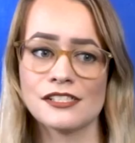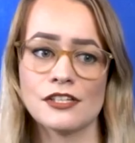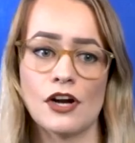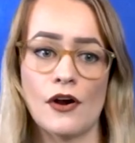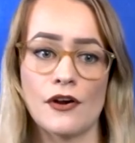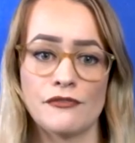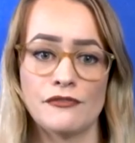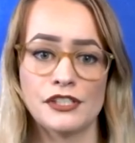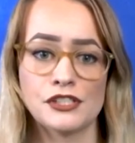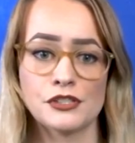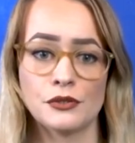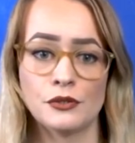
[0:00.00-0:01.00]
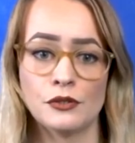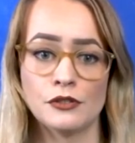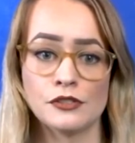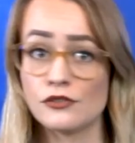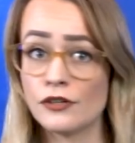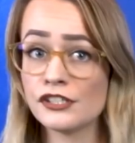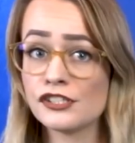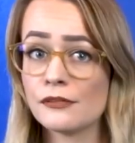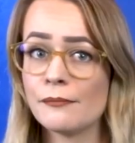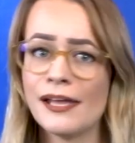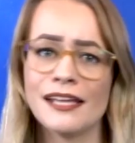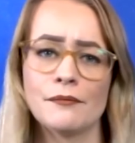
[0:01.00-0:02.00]
an artificial structure
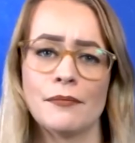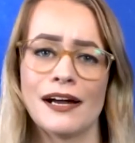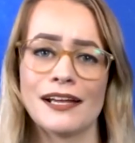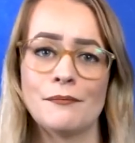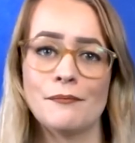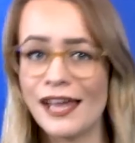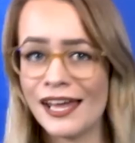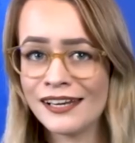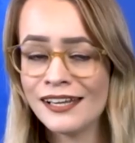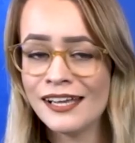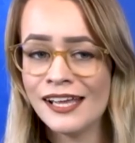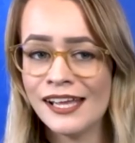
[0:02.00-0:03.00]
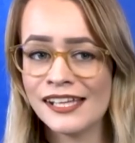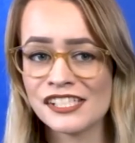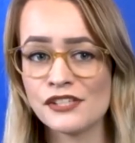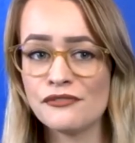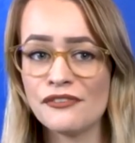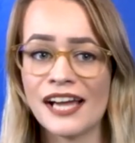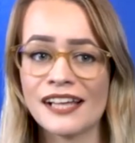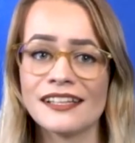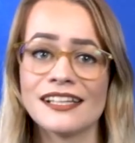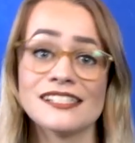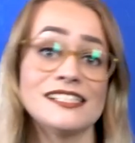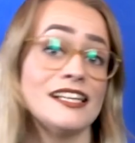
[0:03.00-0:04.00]
made by men is the fact
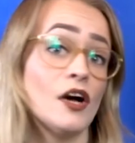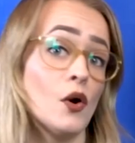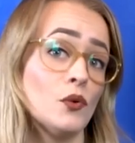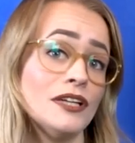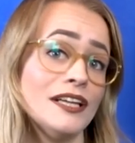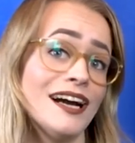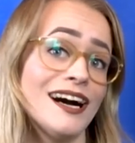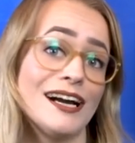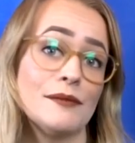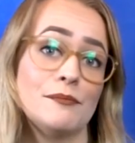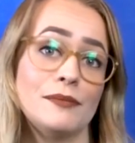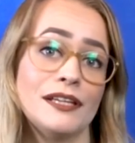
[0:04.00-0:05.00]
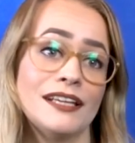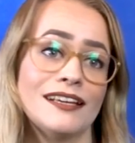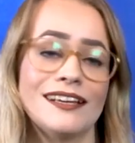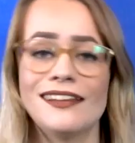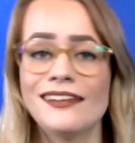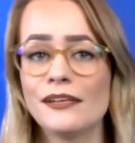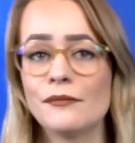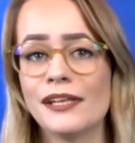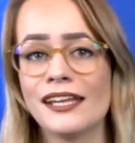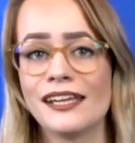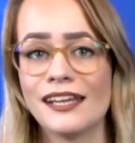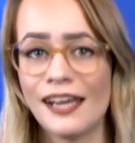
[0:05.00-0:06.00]
that it's the only high peak in the
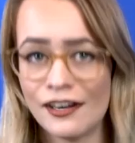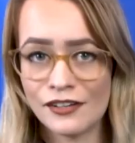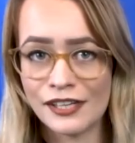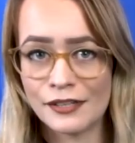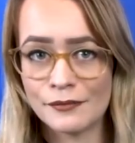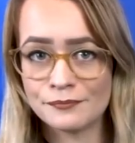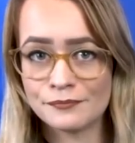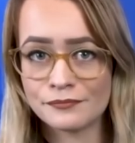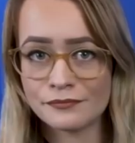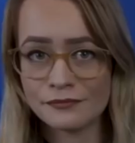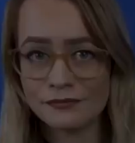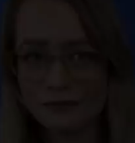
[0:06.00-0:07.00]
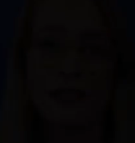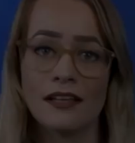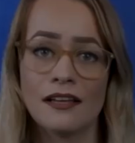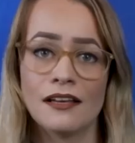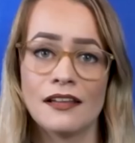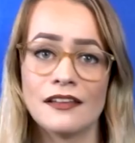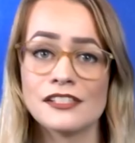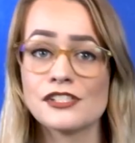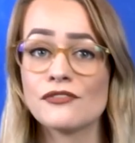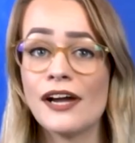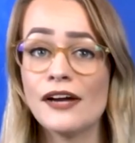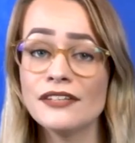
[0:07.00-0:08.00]
immediate area. The
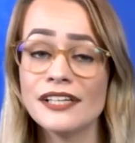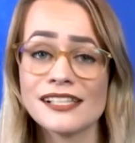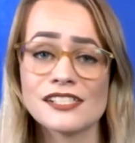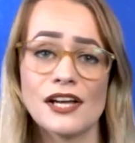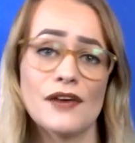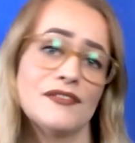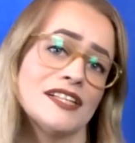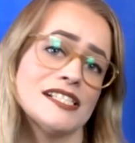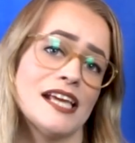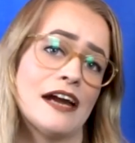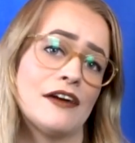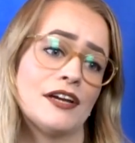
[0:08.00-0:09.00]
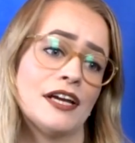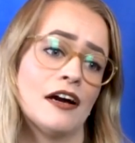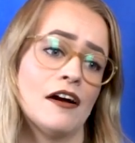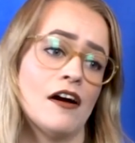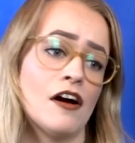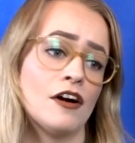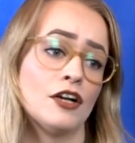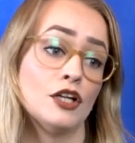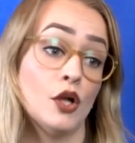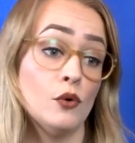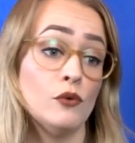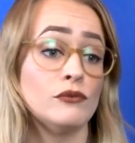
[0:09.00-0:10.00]
surroundings of this area are
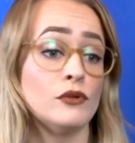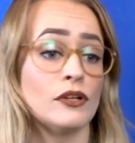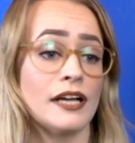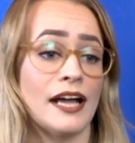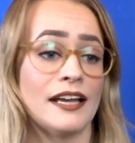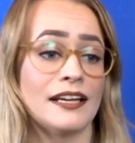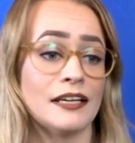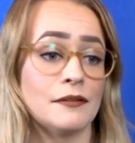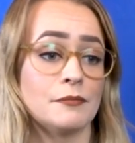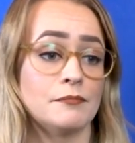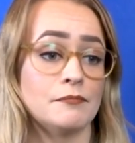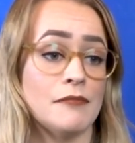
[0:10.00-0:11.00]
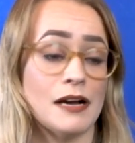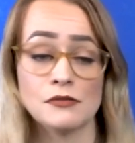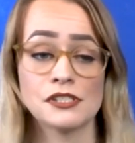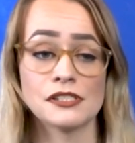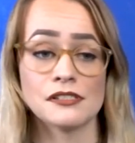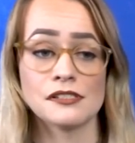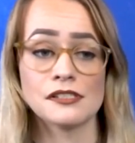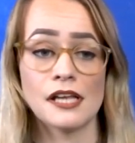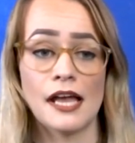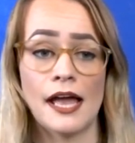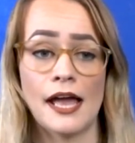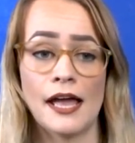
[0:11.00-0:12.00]
low volcanic mountains,
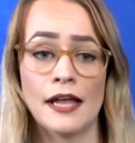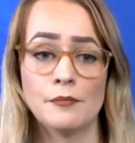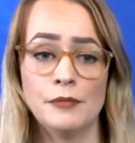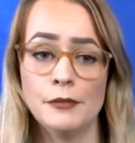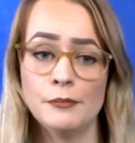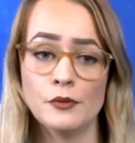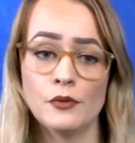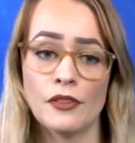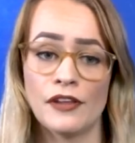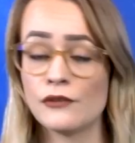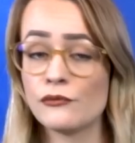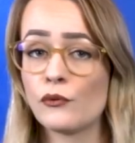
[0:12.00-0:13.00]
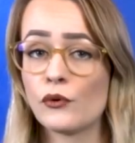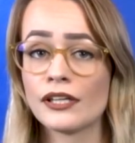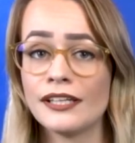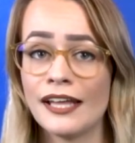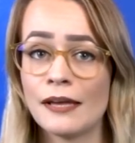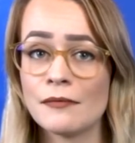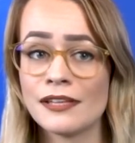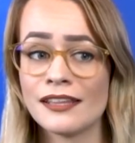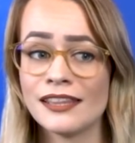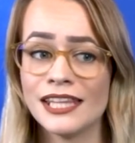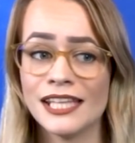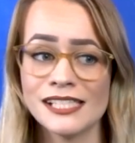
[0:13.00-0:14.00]
and people therefore claim that
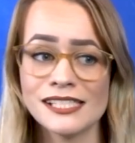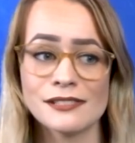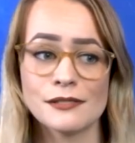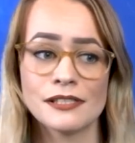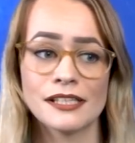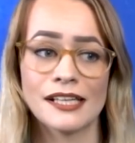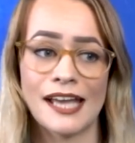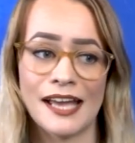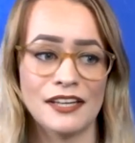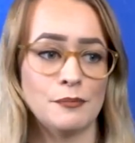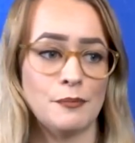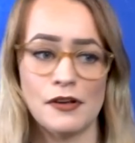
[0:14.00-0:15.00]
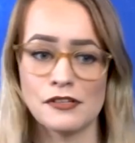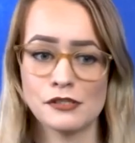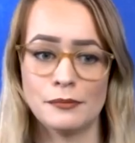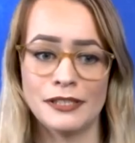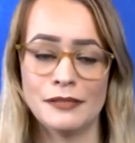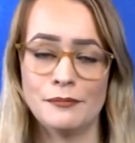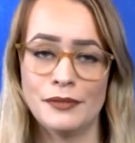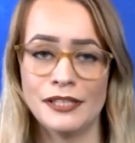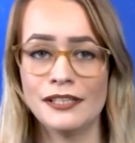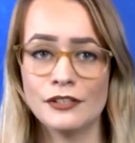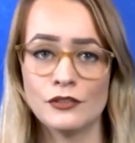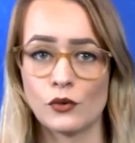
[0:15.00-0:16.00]
this can't possibly
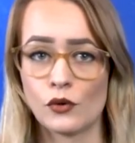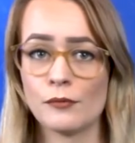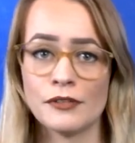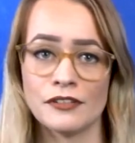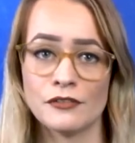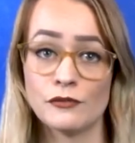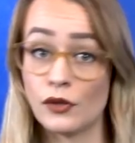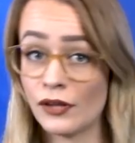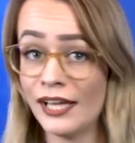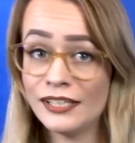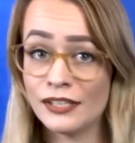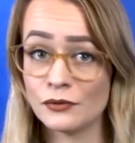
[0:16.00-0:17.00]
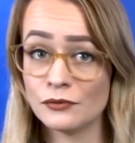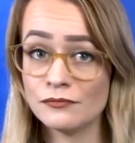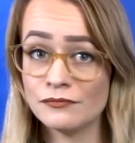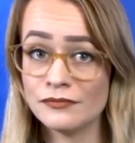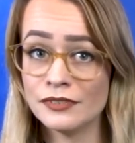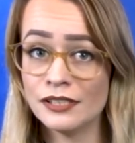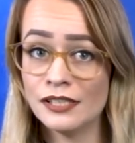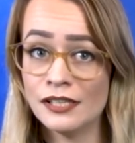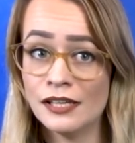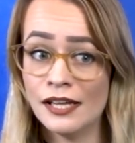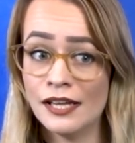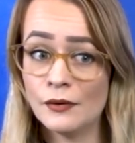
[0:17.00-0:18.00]
be a dormant volcano.
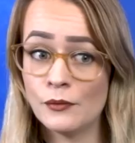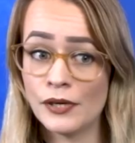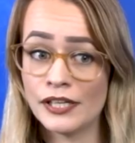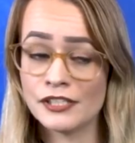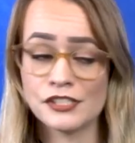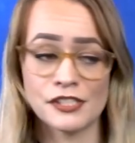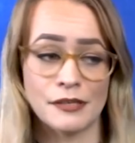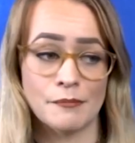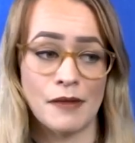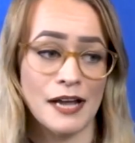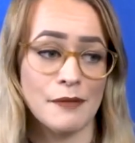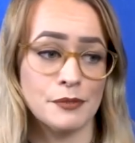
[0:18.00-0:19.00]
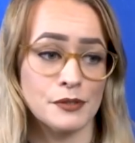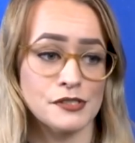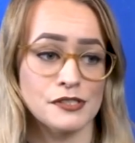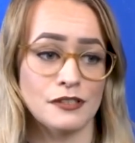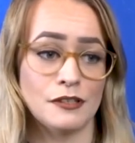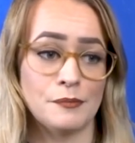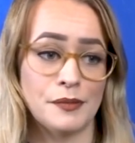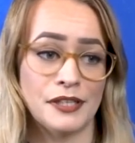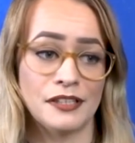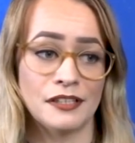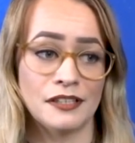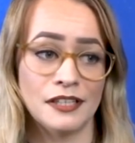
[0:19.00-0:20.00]
Which, in my personal
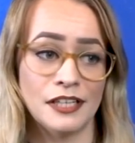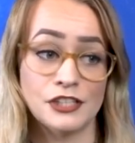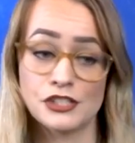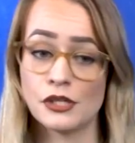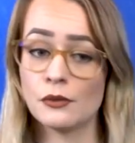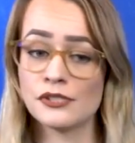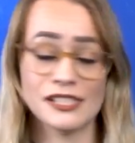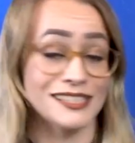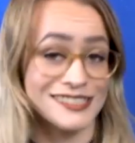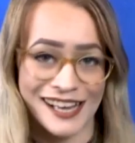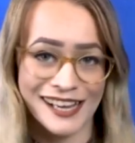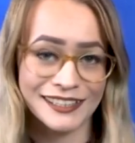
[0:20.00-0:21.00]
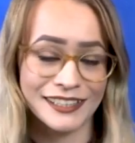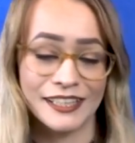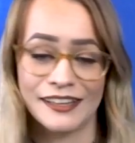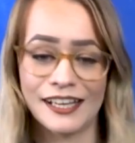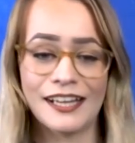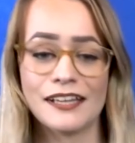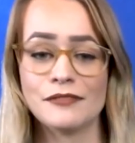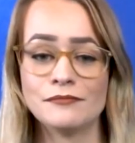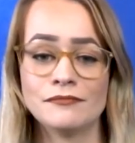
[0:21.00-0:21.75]
opinion, it shows exactly that